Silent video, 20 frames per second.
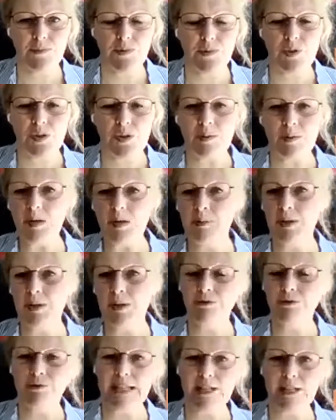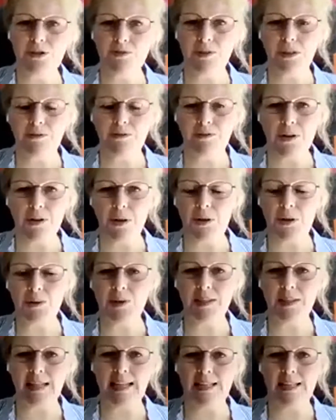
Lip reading: So the moment you reach for your phone